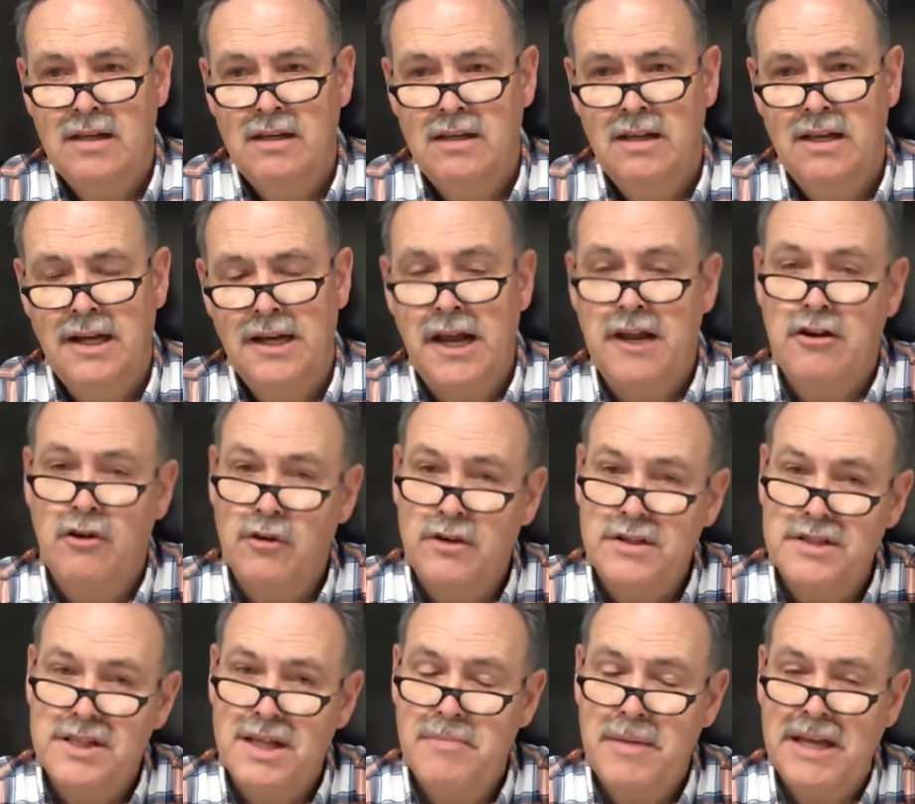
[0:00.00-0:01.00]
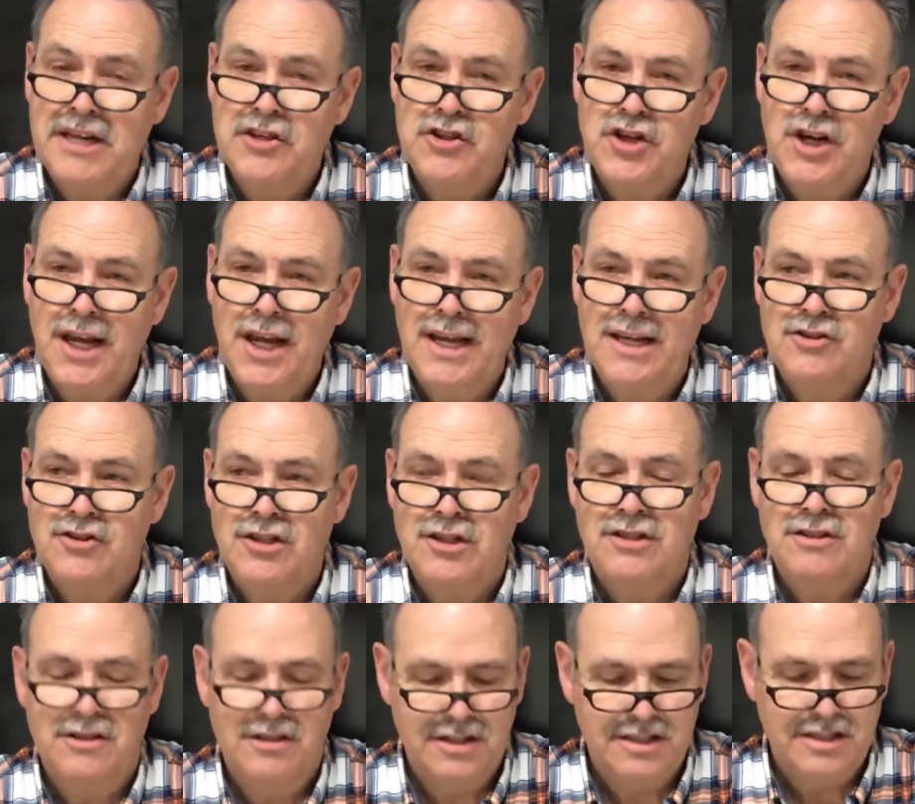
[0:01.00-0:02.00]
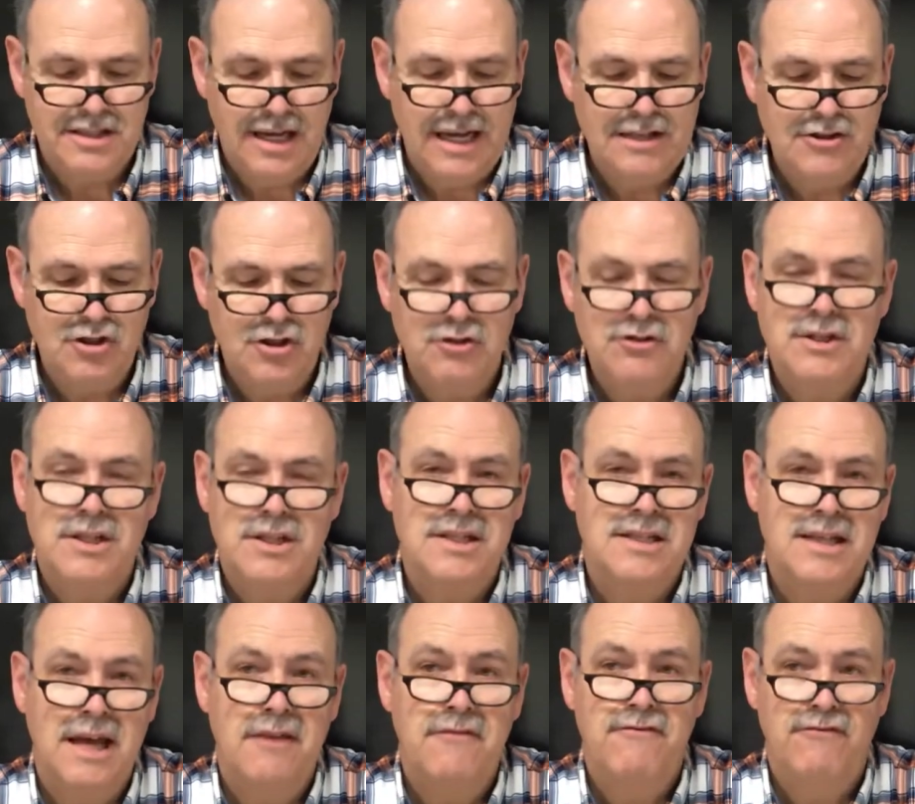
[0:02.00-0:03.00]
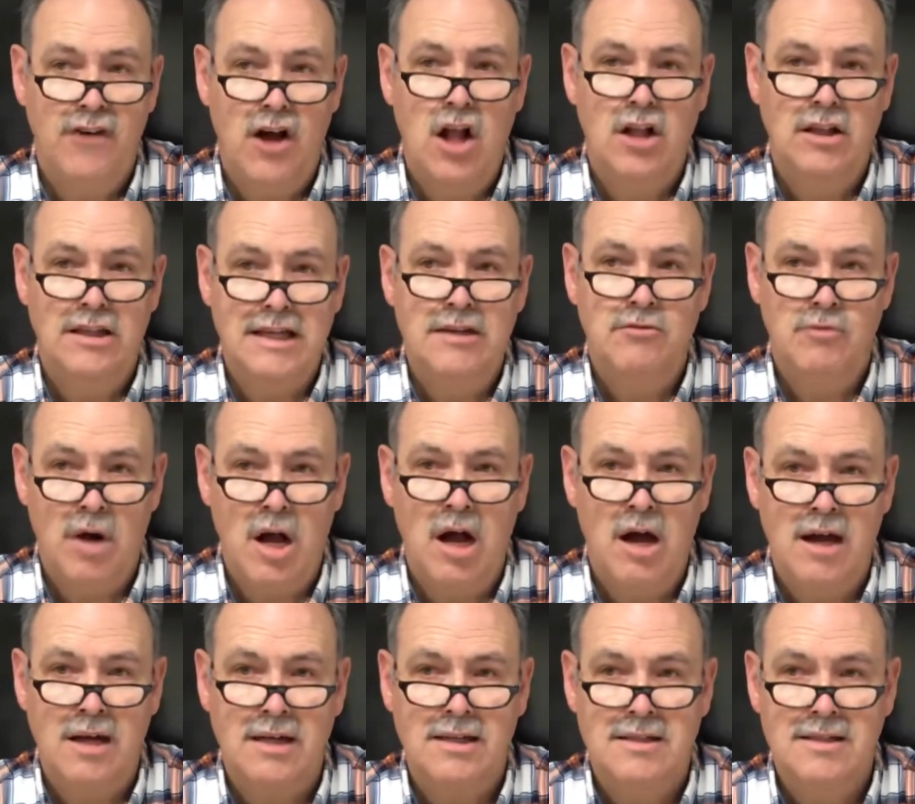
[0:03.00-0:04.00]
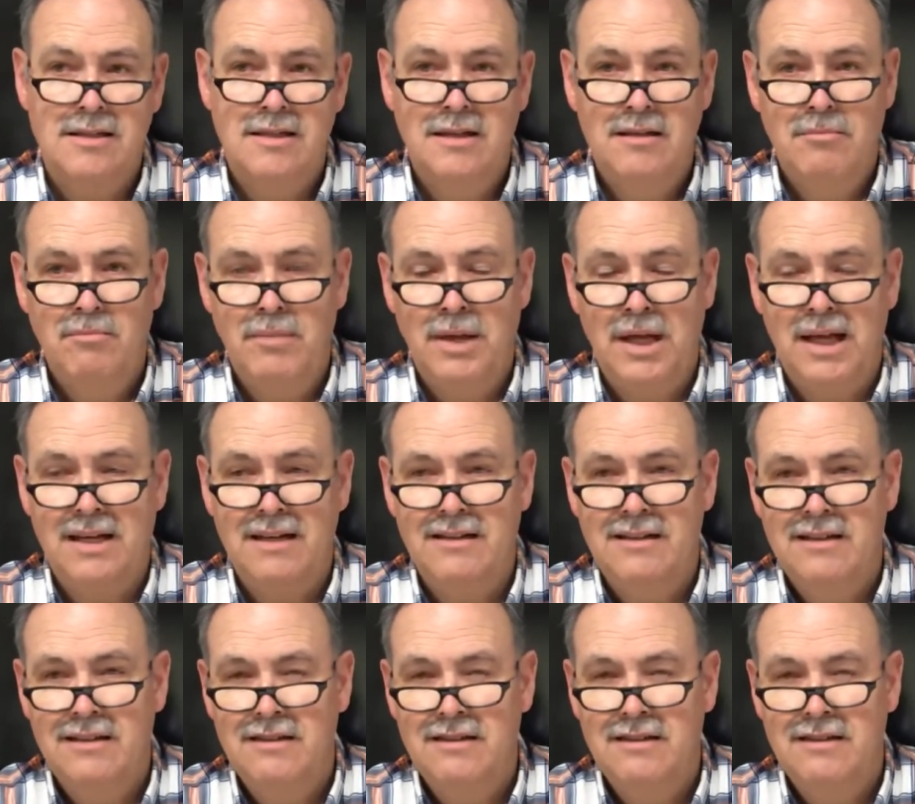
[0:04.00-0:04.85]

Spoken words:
and I noticed they made a change. The signs used to say falling rocks, but